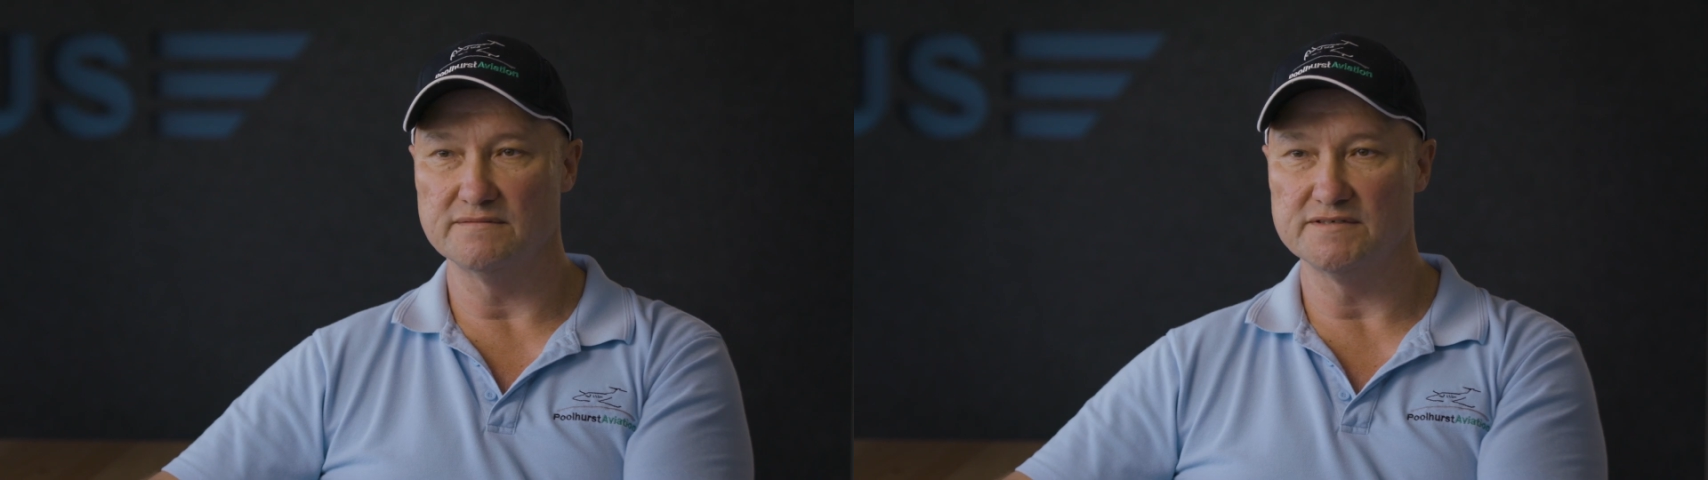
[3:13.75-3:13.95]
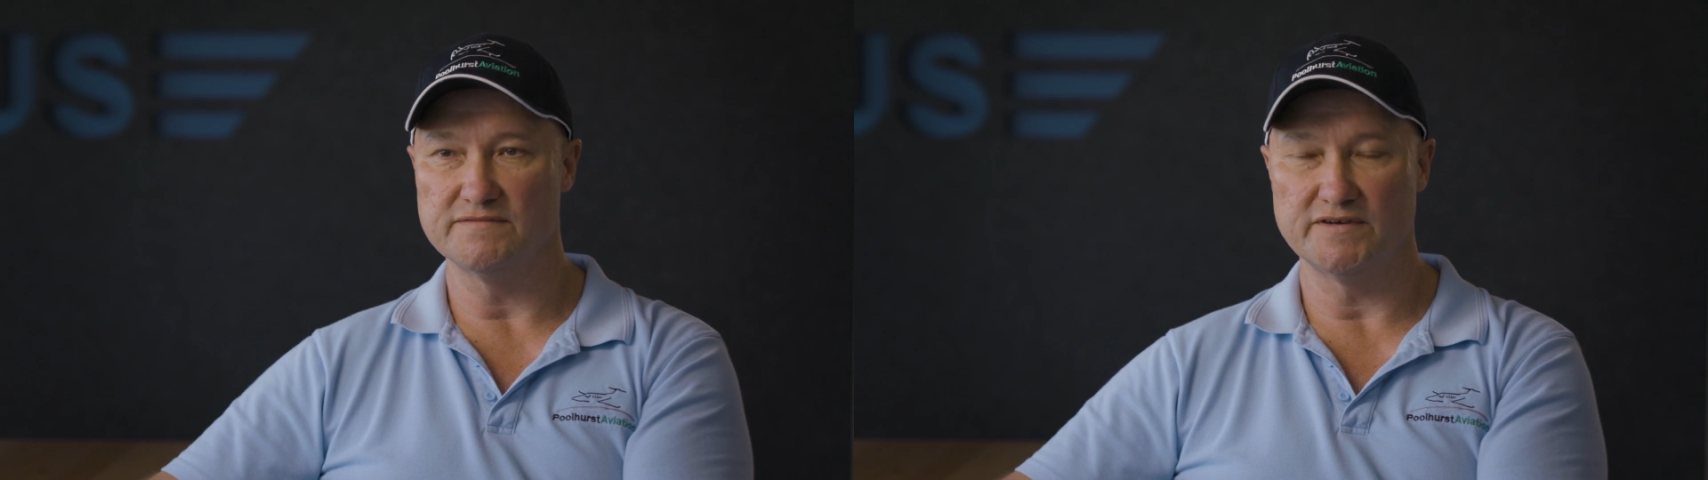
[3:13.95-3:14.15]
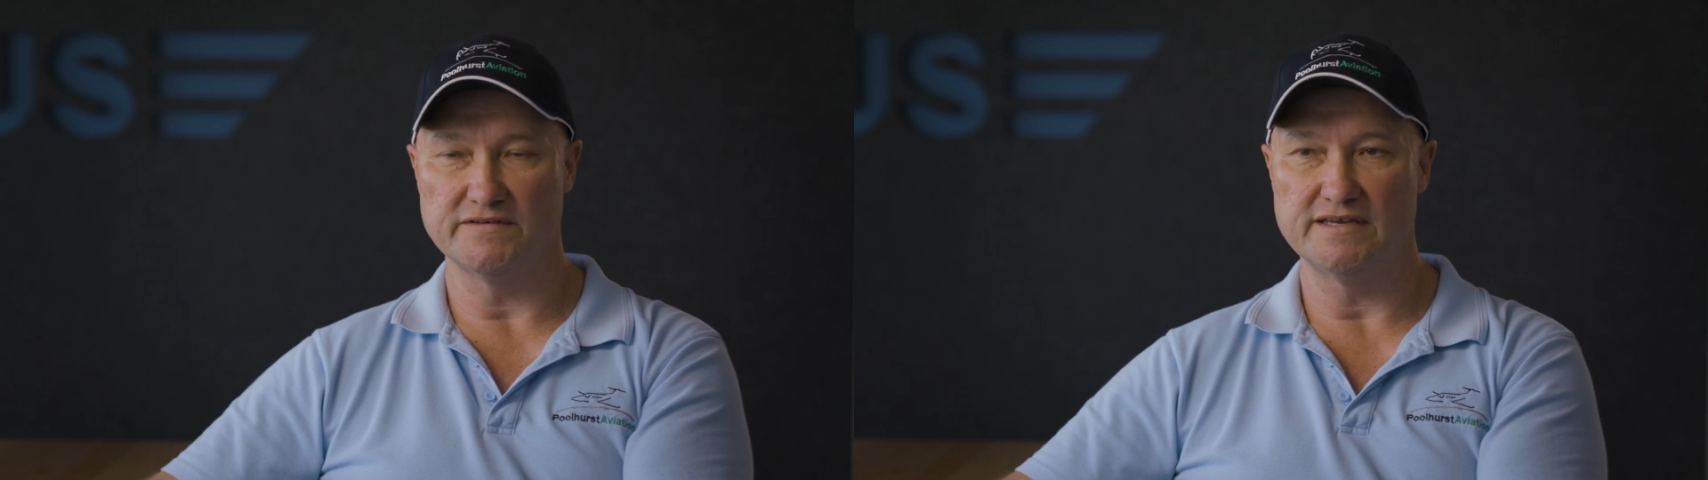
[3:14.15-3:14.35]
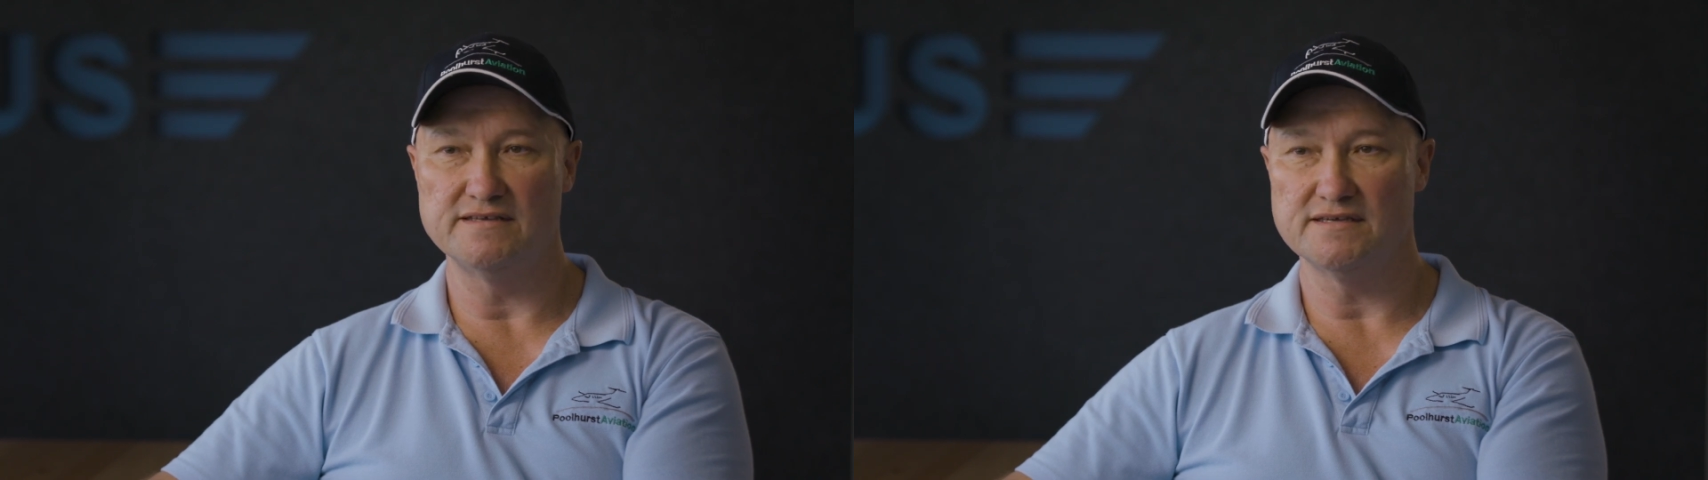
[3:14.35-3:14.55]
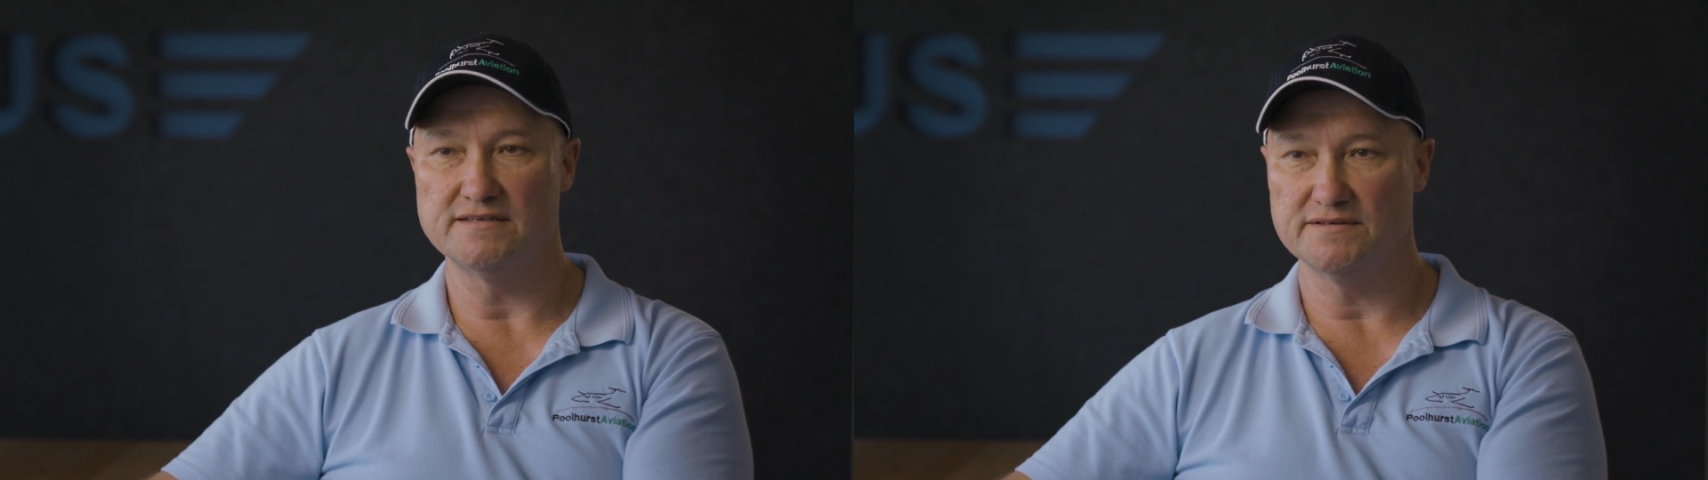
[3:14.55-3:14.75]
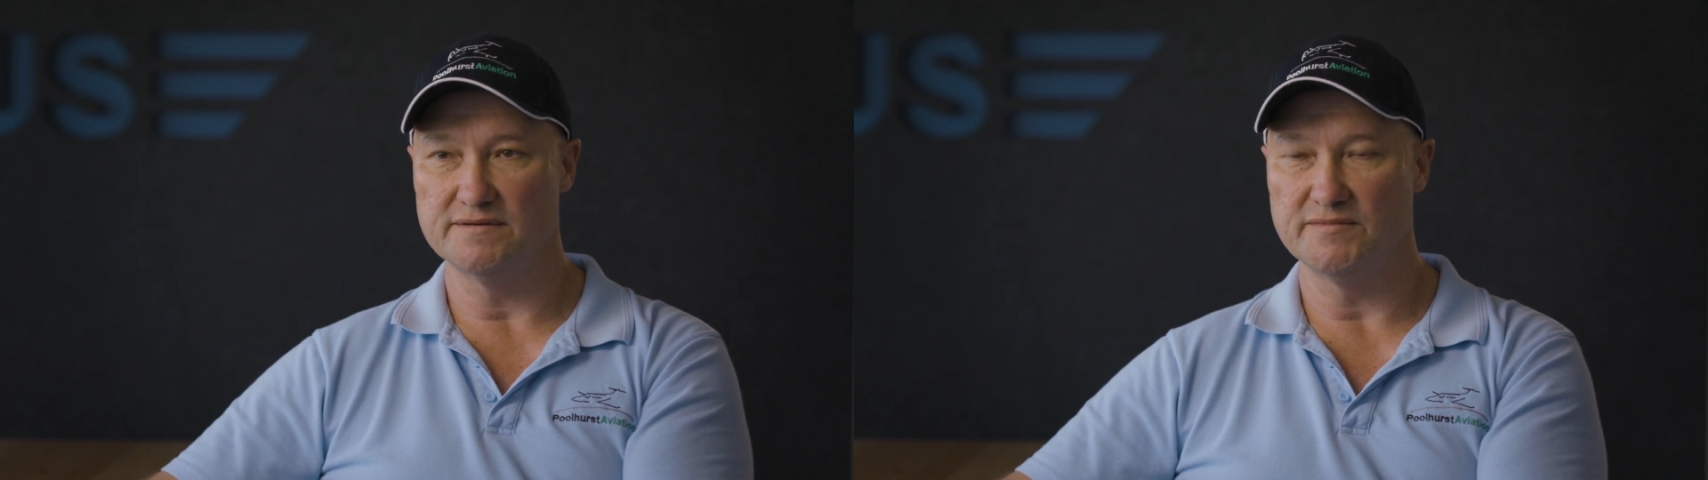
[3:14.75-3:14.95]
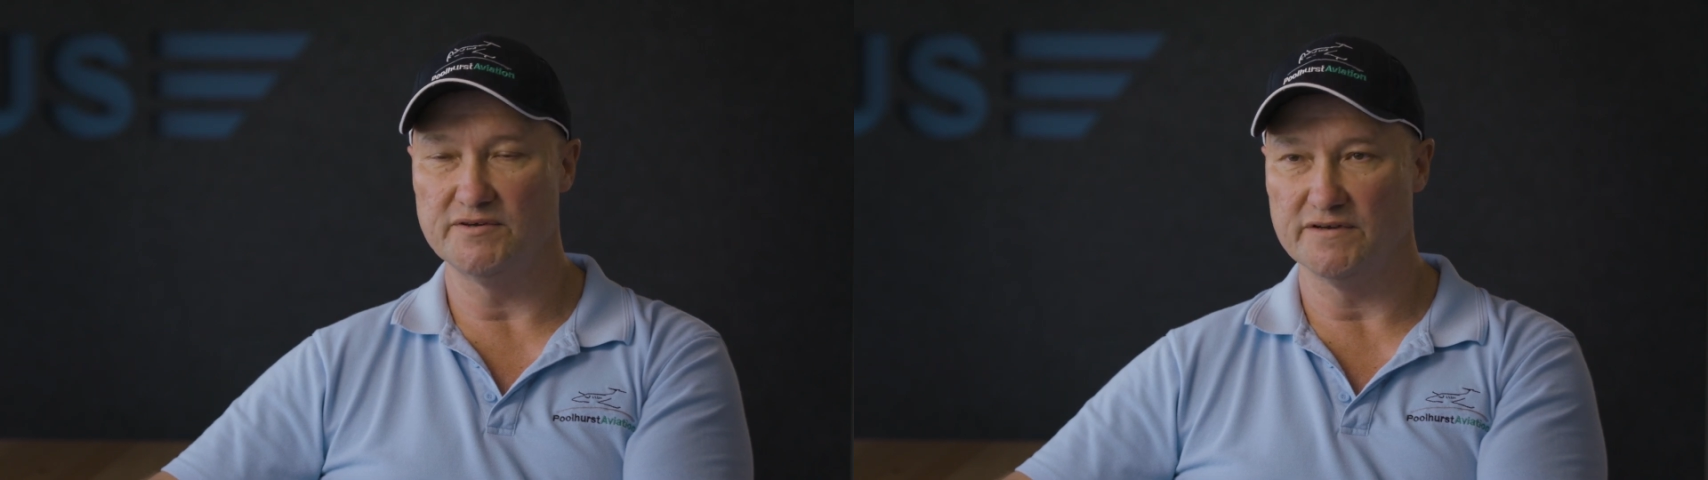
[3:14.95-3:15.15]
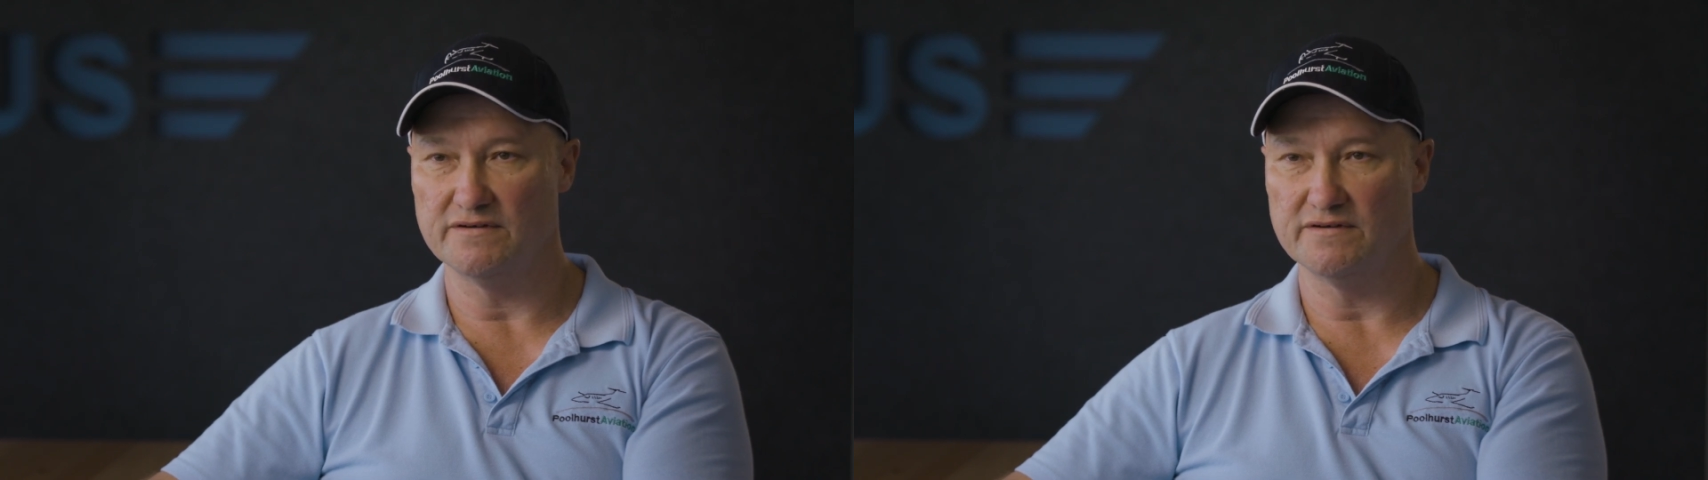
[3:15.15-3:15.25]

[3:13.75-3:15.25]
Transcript: It was very easy to move